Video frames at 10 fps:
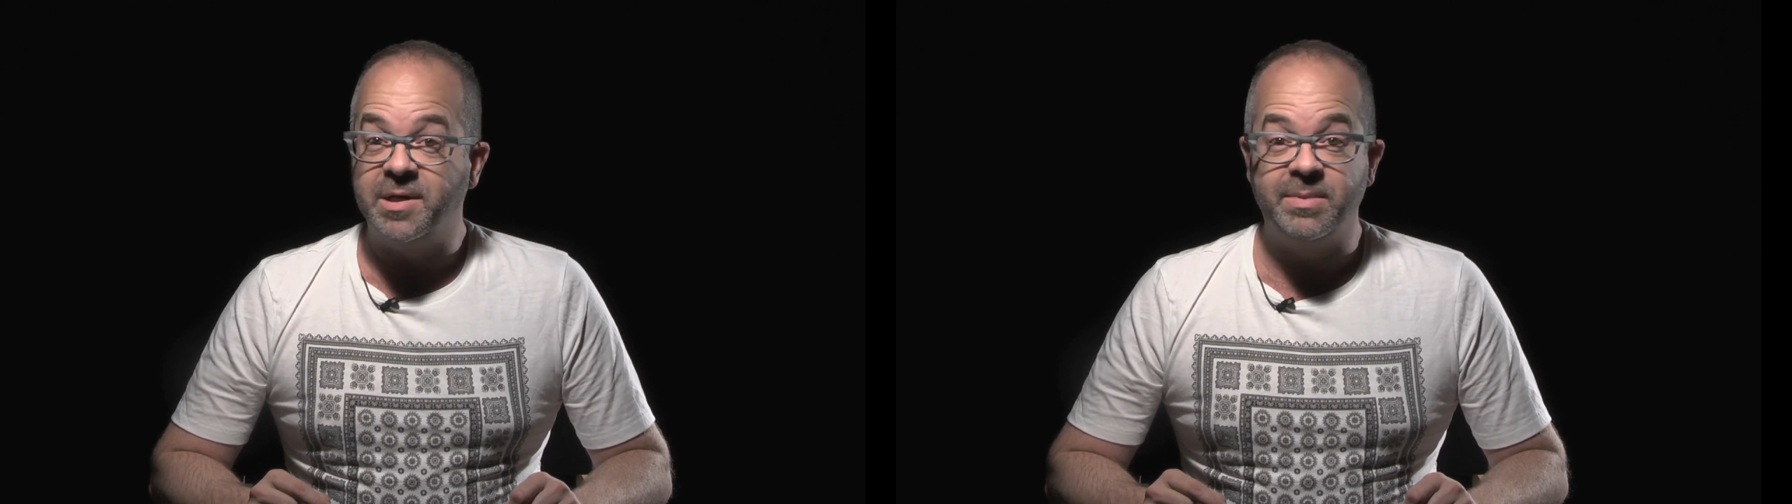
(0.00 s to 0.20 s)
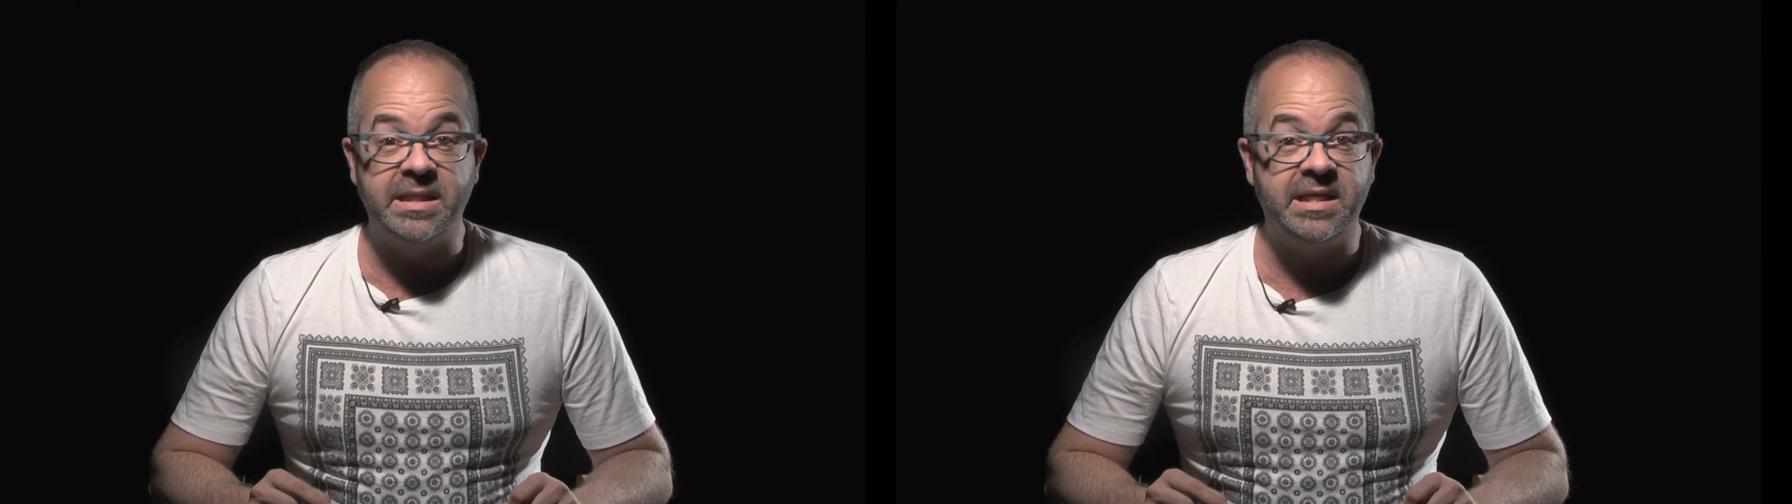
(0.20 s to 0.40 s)

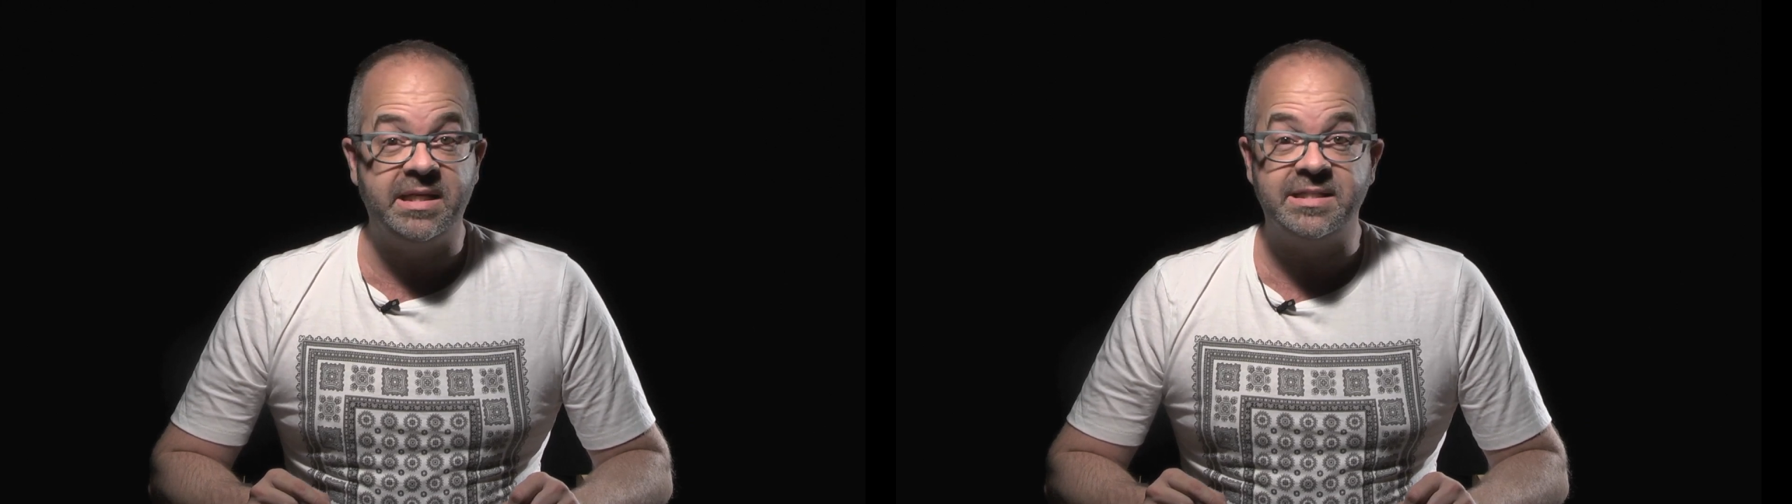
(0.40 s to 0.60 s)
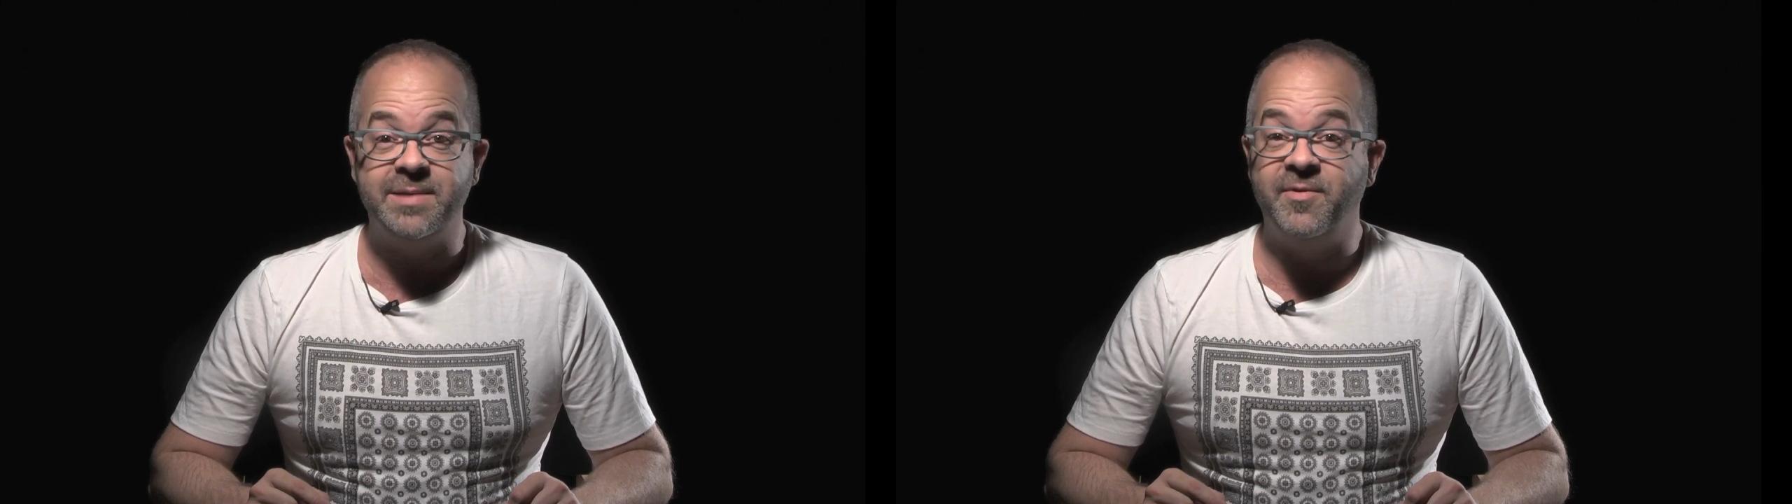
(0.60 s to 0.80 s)
to be leading a
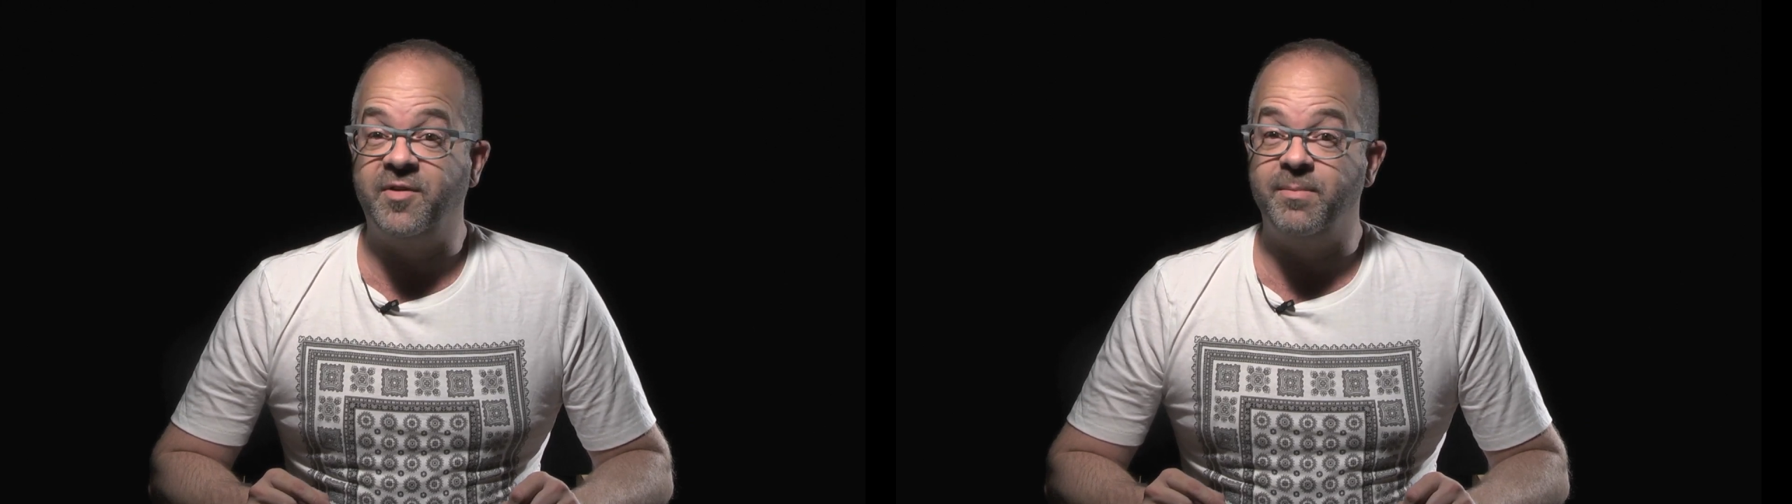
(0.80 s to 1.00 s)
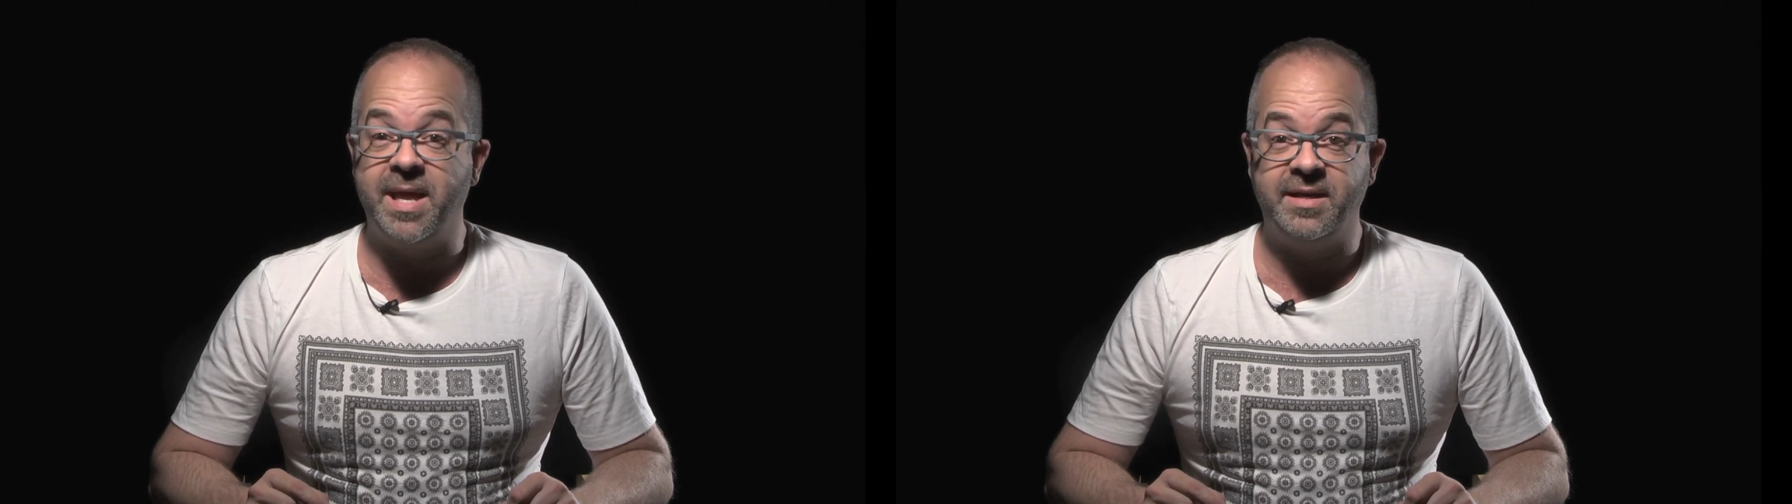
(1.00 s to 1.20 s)
team of
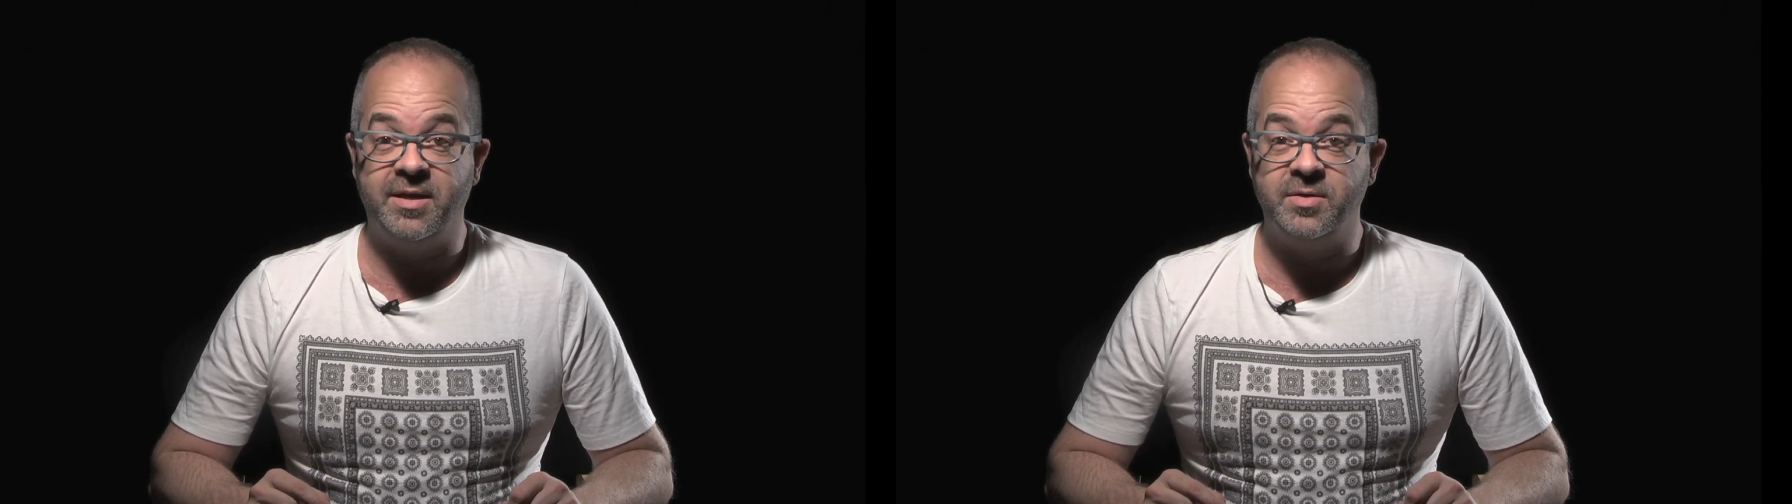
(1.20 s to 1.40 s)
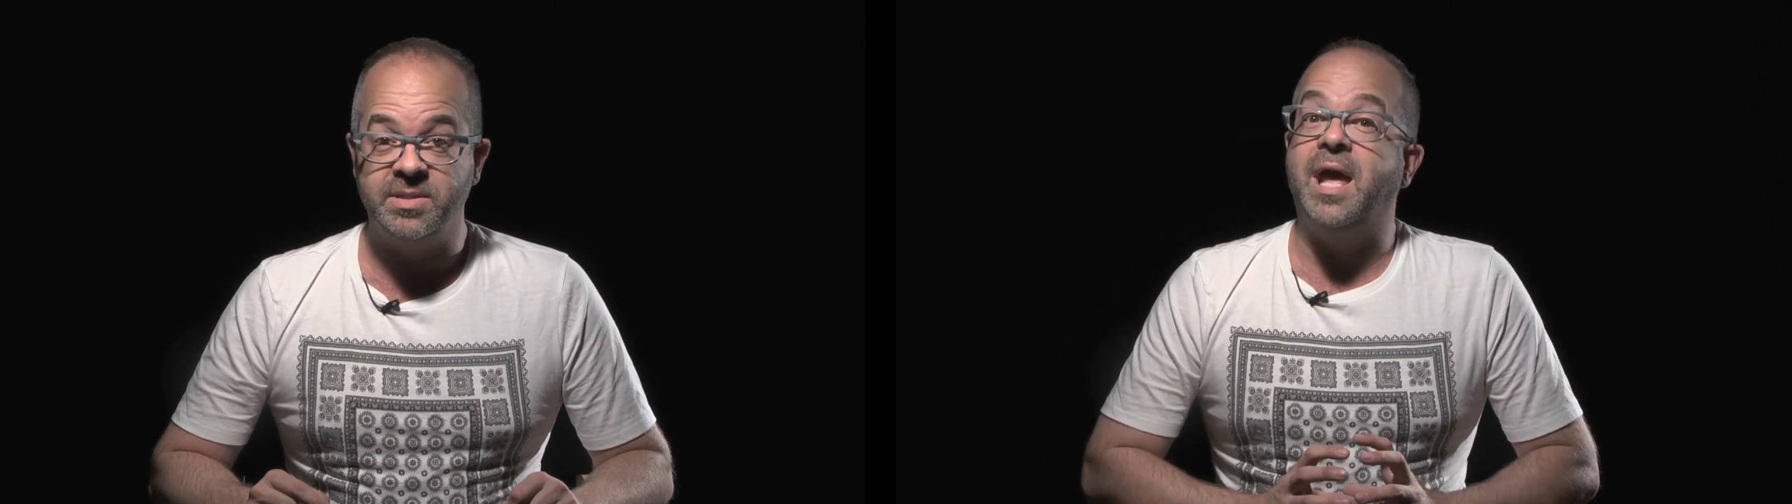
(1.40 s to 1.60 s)
commandos,